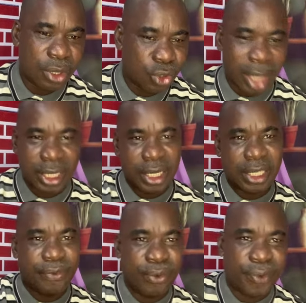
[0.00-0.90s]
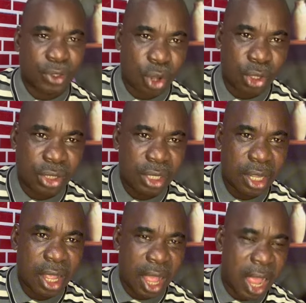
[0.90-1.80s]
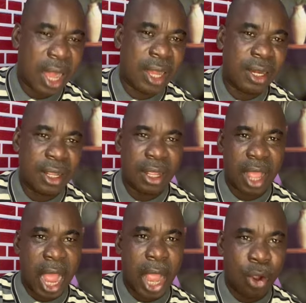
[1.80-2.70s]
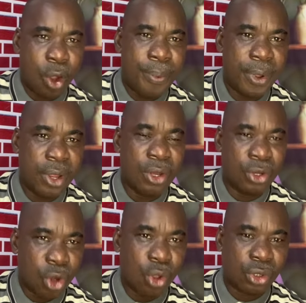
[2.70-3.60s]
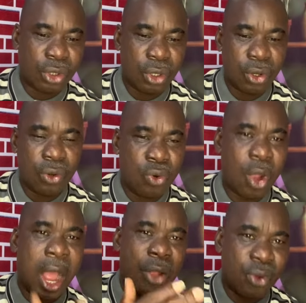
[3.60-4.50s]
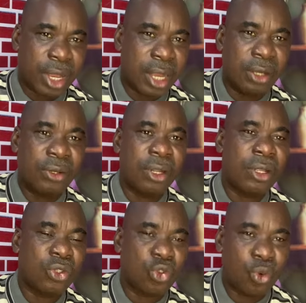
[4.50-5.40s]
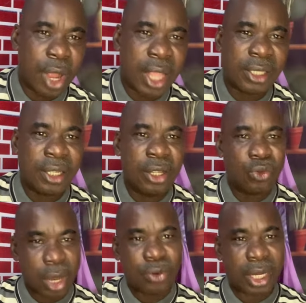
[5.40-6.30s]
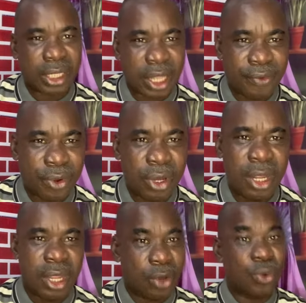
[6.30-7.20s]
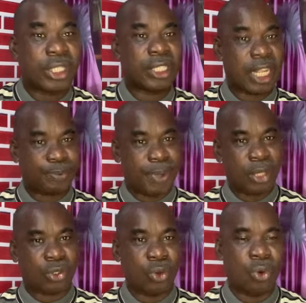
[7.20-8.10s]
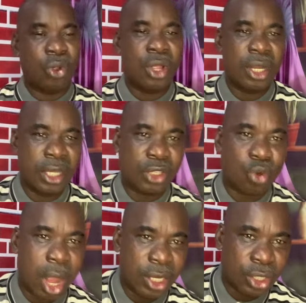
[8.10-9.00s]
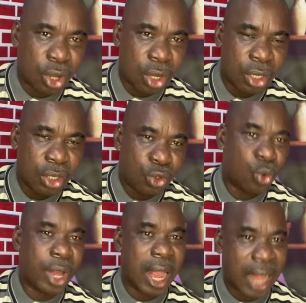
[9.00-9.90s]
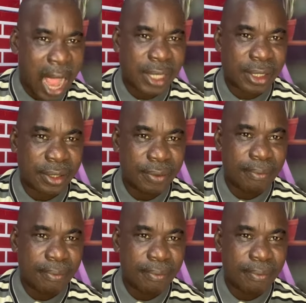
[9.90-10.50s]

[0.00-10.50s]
So I think this is a food for thought, and I hope those who are looking towards 2027 with respect to this coalition should realize